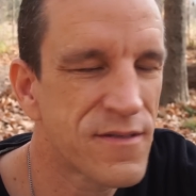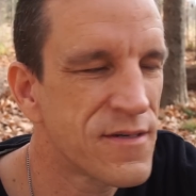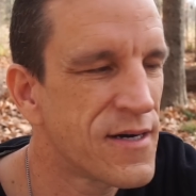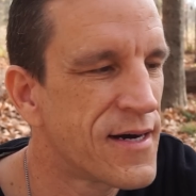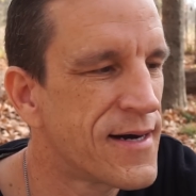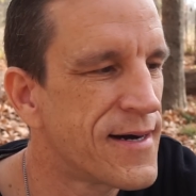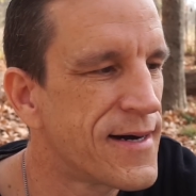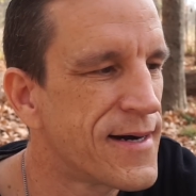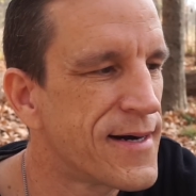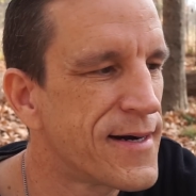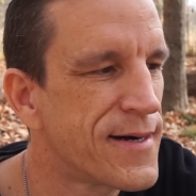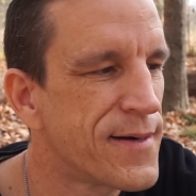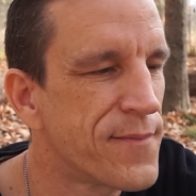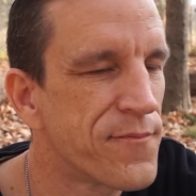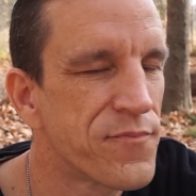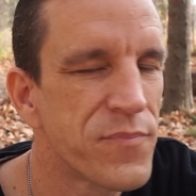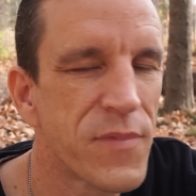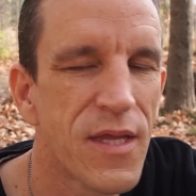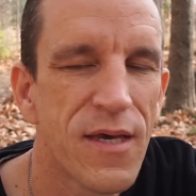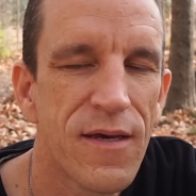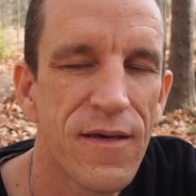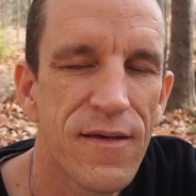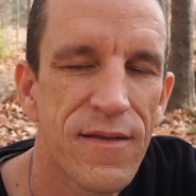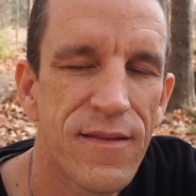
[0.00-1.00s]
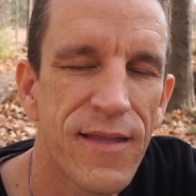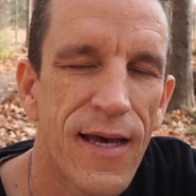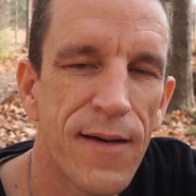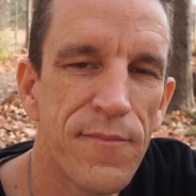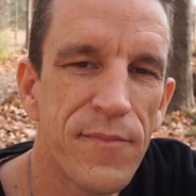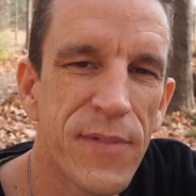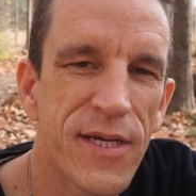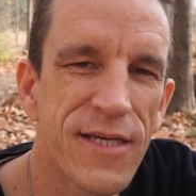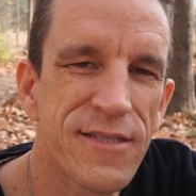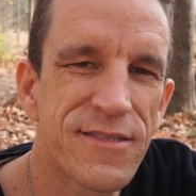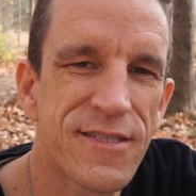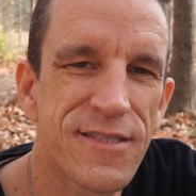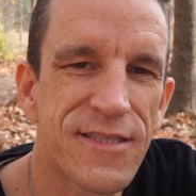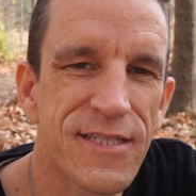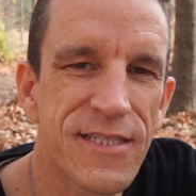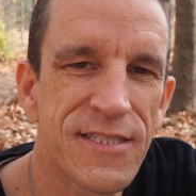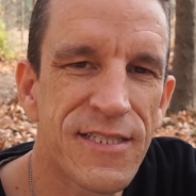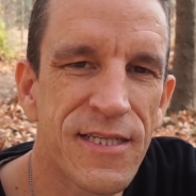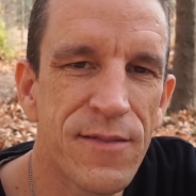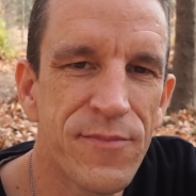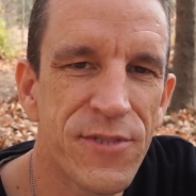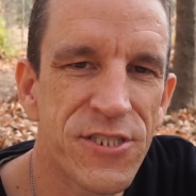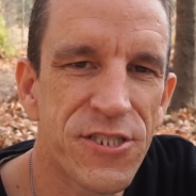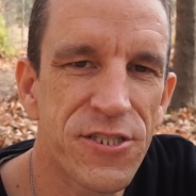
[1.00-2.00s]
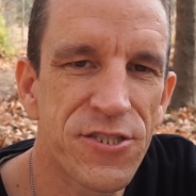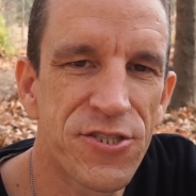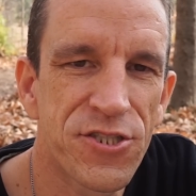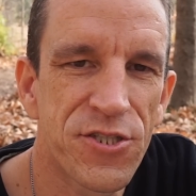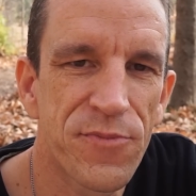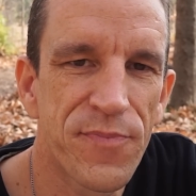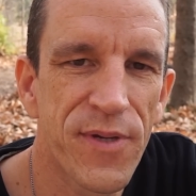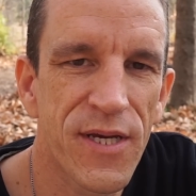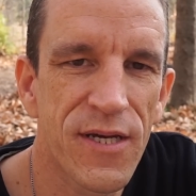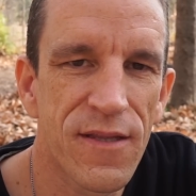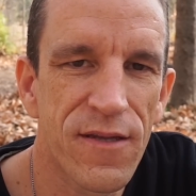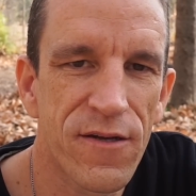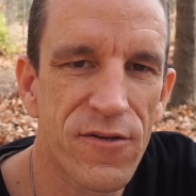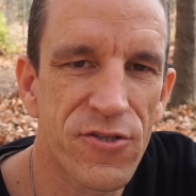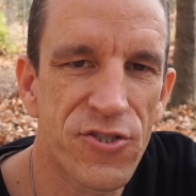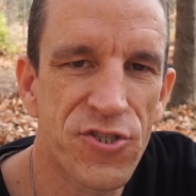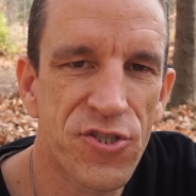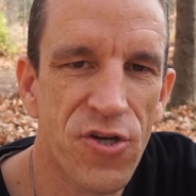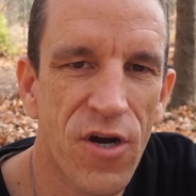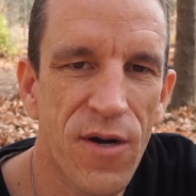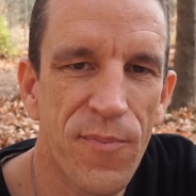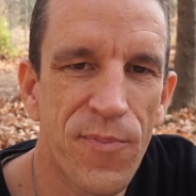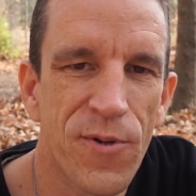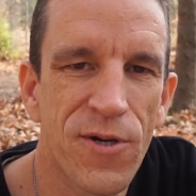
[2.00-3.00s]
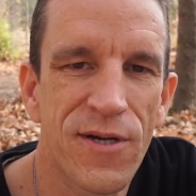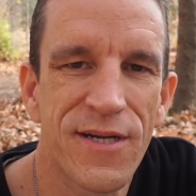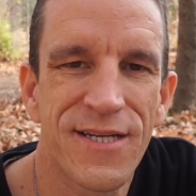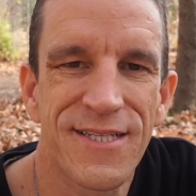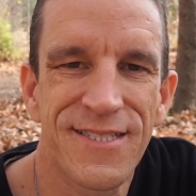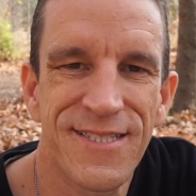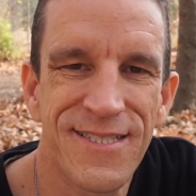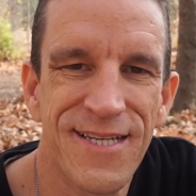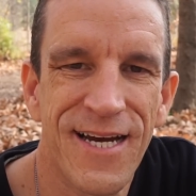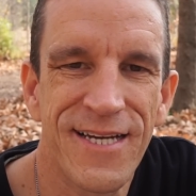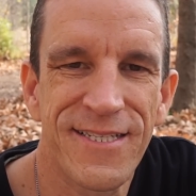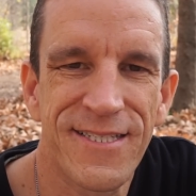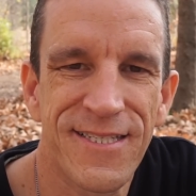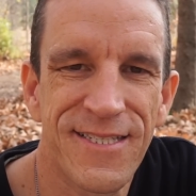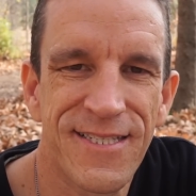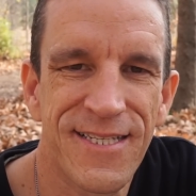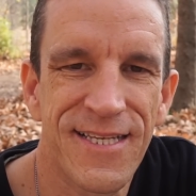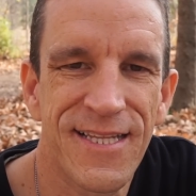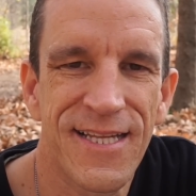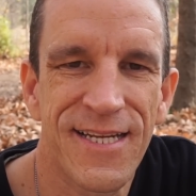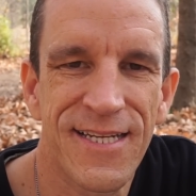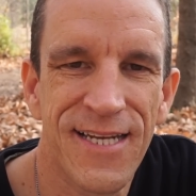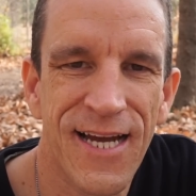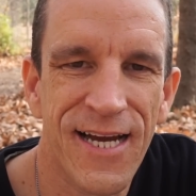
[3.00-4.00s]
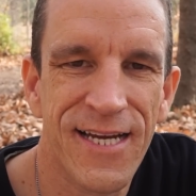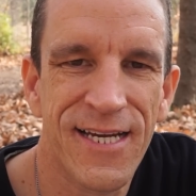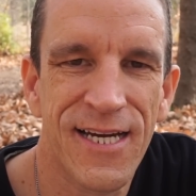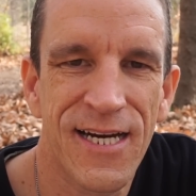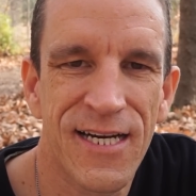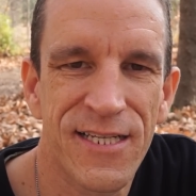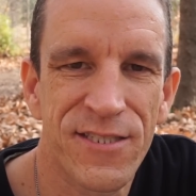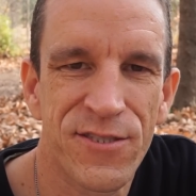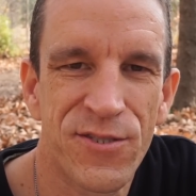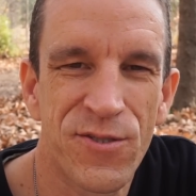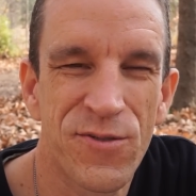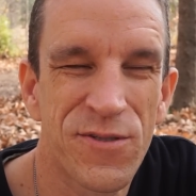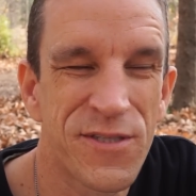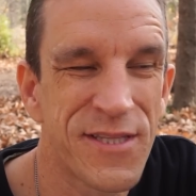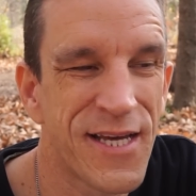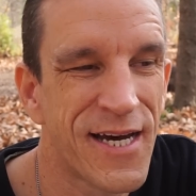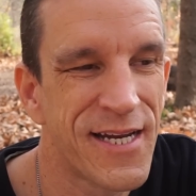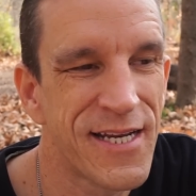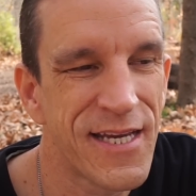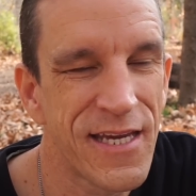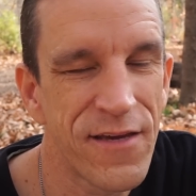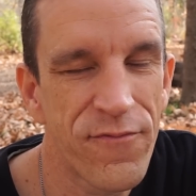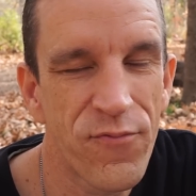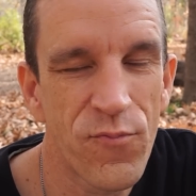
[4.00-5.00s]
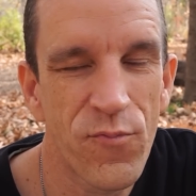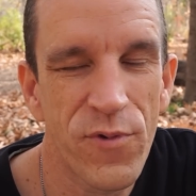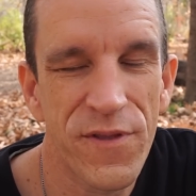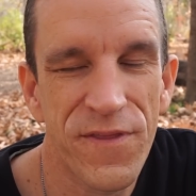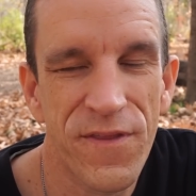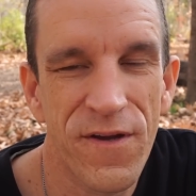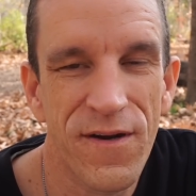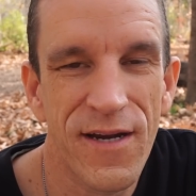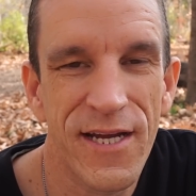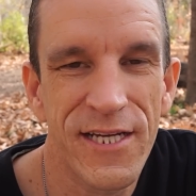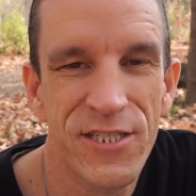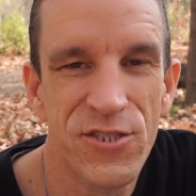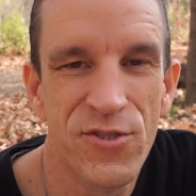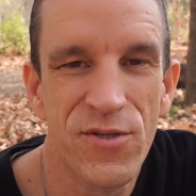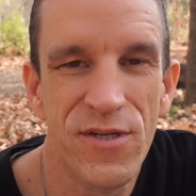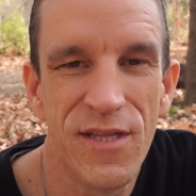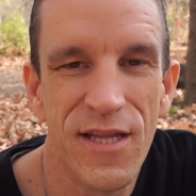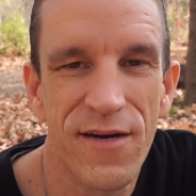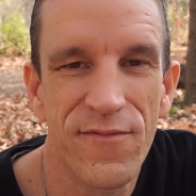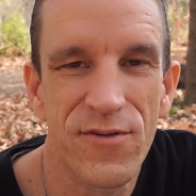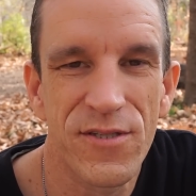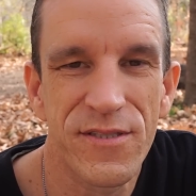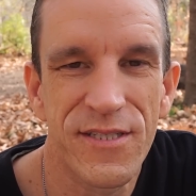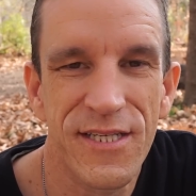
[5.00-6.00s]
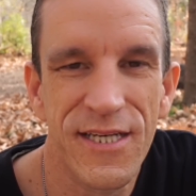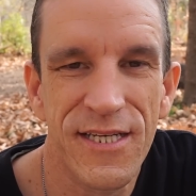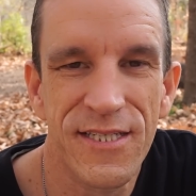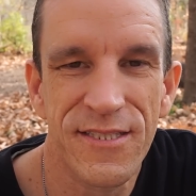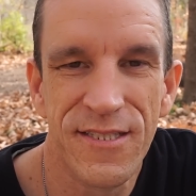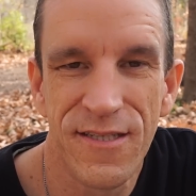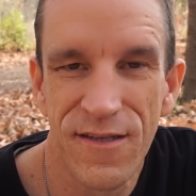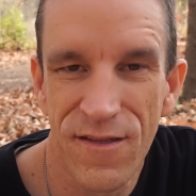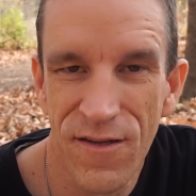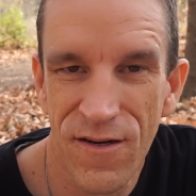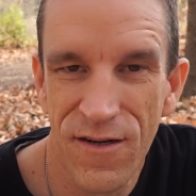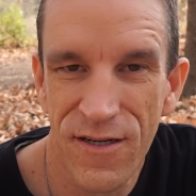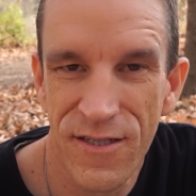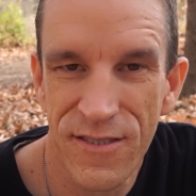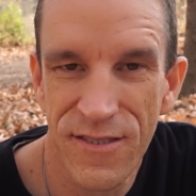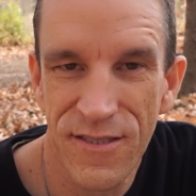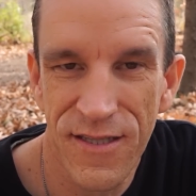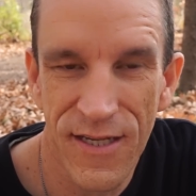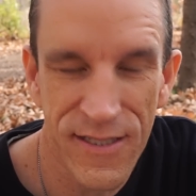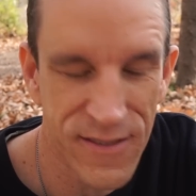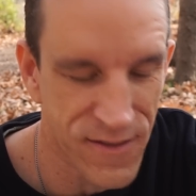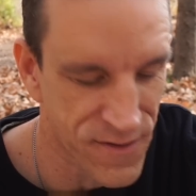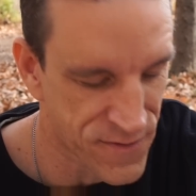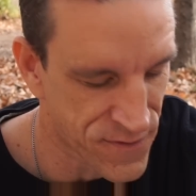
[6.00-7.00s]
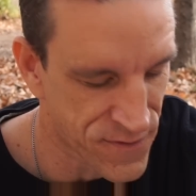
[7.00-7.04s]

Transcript: that means that these images should be a little sharper, and it's nice to see that Nikon's doing that, even with their entry-level DSLRs like the